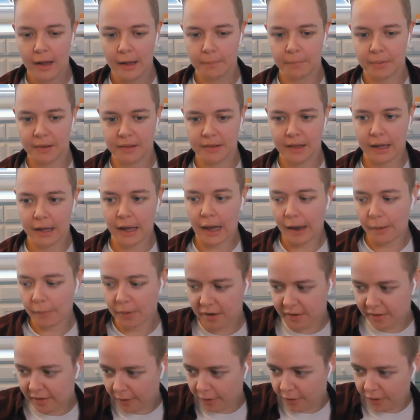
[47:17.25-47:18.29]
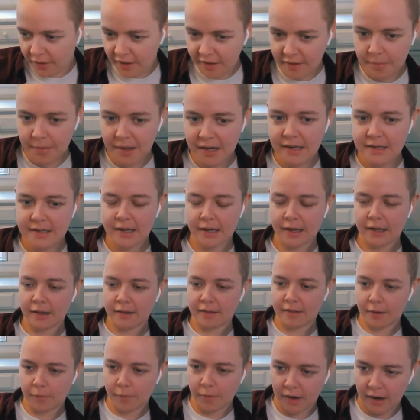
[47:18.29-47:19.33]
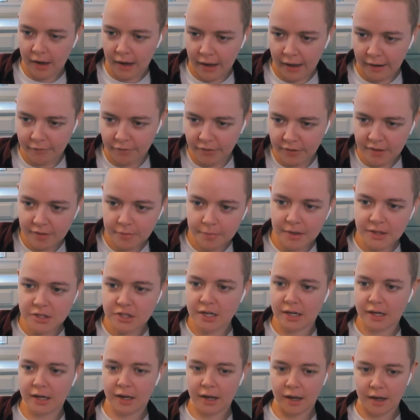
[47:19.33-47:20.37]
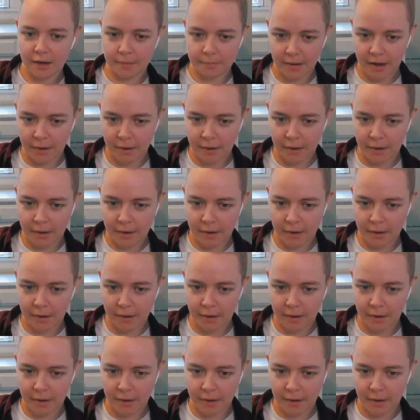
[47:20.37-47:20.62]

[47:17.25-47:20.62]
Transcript: been like I want to sell this many tickets, I want to have this much income,